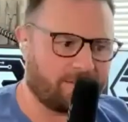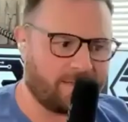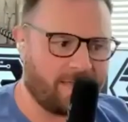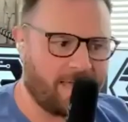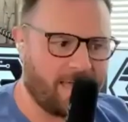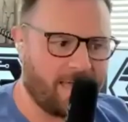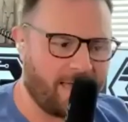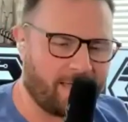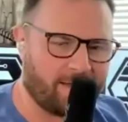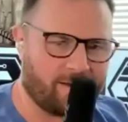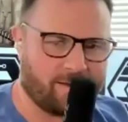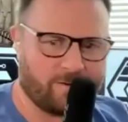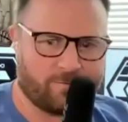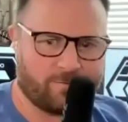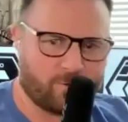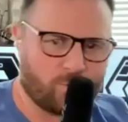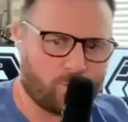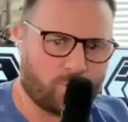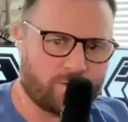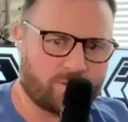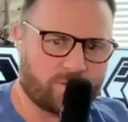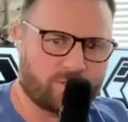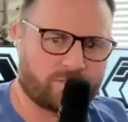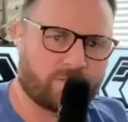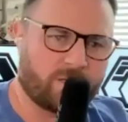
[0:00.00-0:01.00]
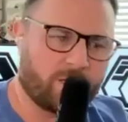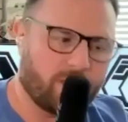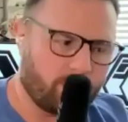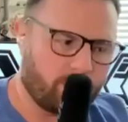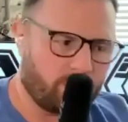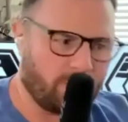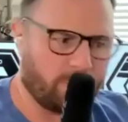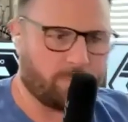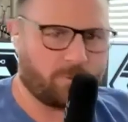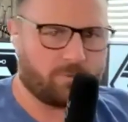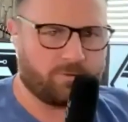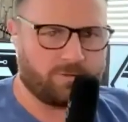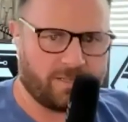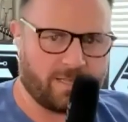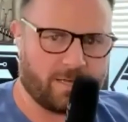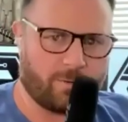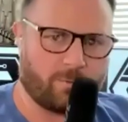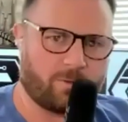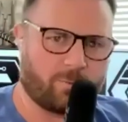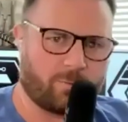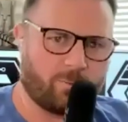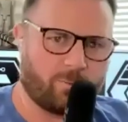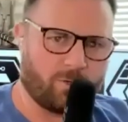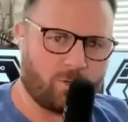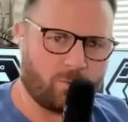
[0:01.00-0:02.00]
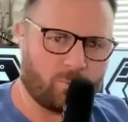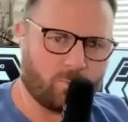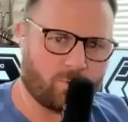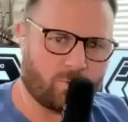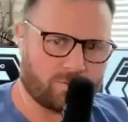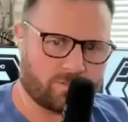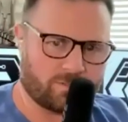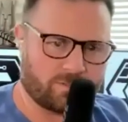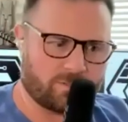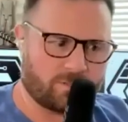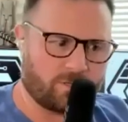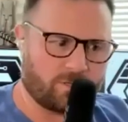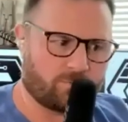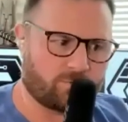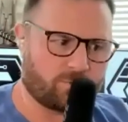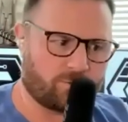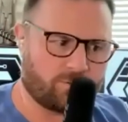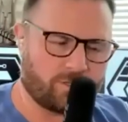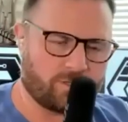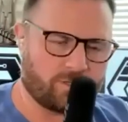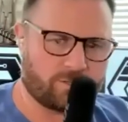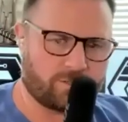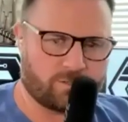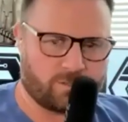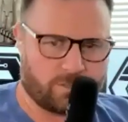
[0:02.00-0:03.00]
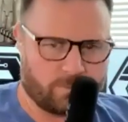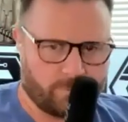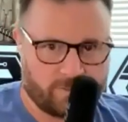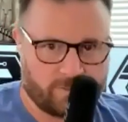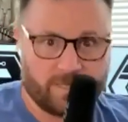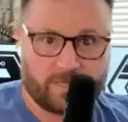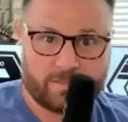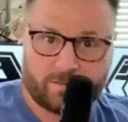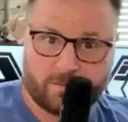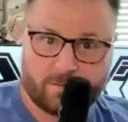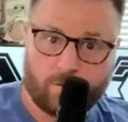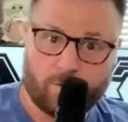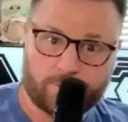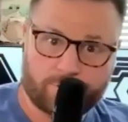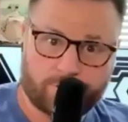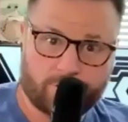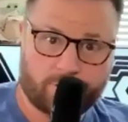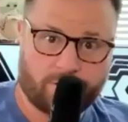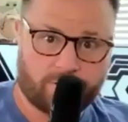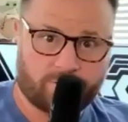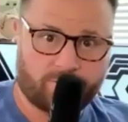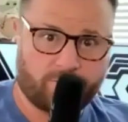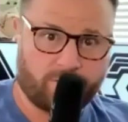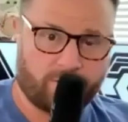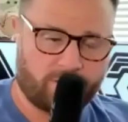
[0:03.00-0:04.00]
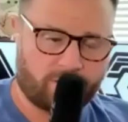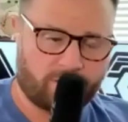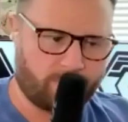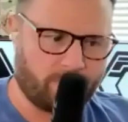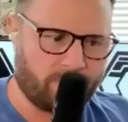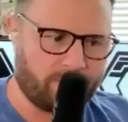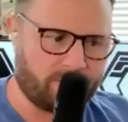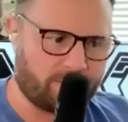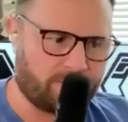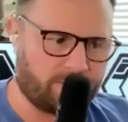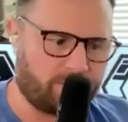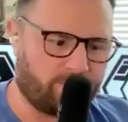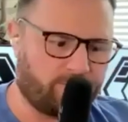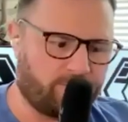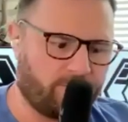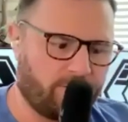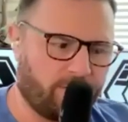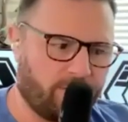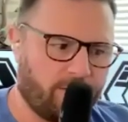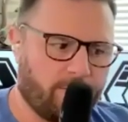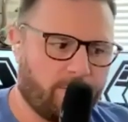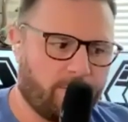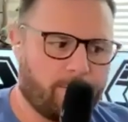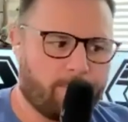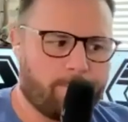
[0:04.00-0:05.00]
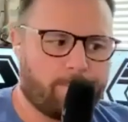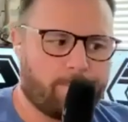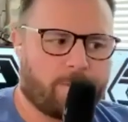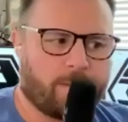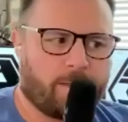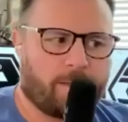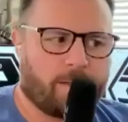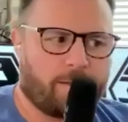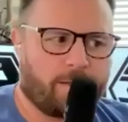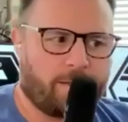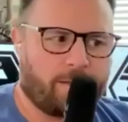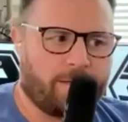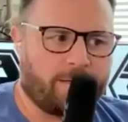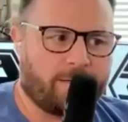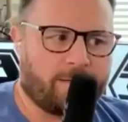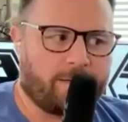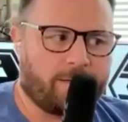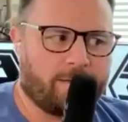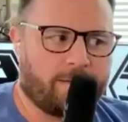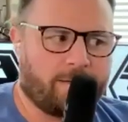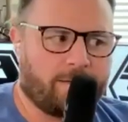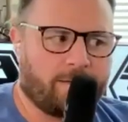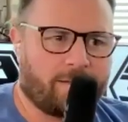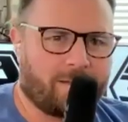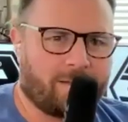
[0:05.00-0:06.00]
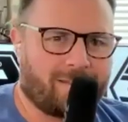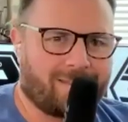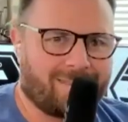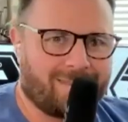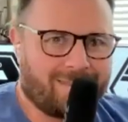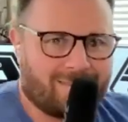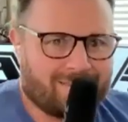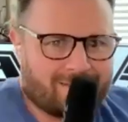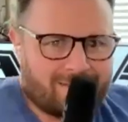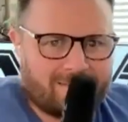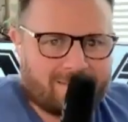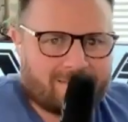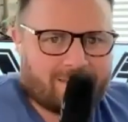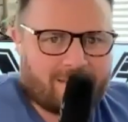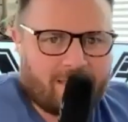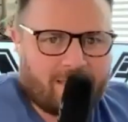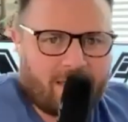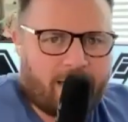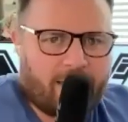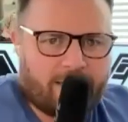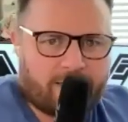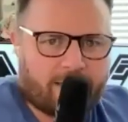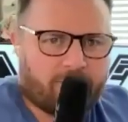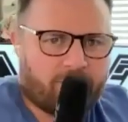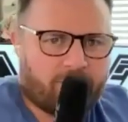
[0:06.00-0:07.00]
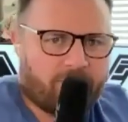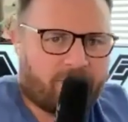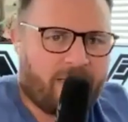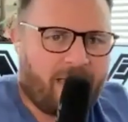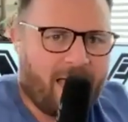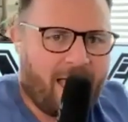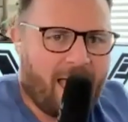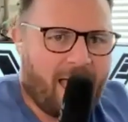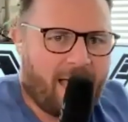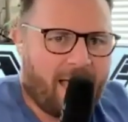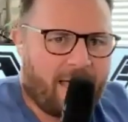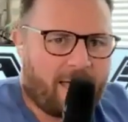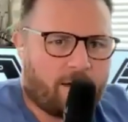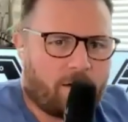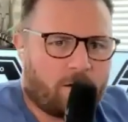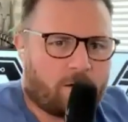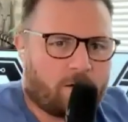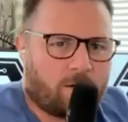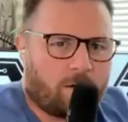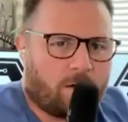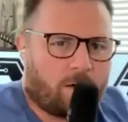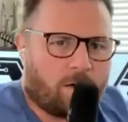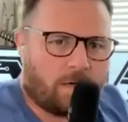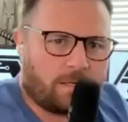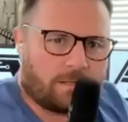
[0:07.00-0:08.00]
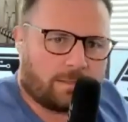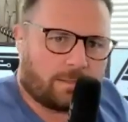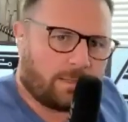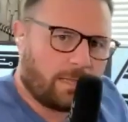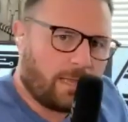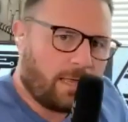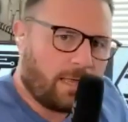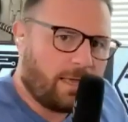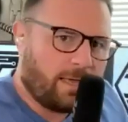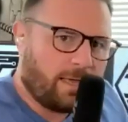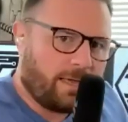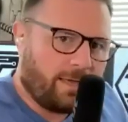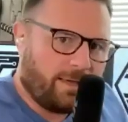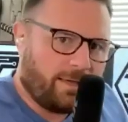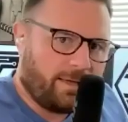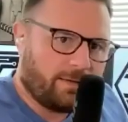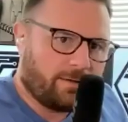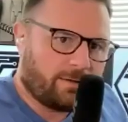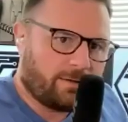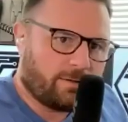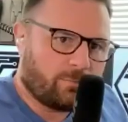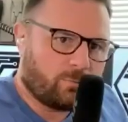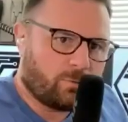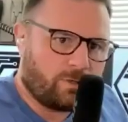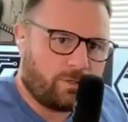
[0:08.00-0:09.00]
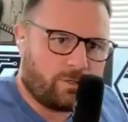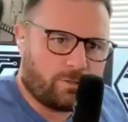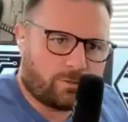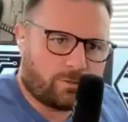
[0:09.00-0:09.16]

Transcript: that, and of course people did that with billboards and stuff traditionally, but that also gets very expensive. Like this is kind of that online, what you're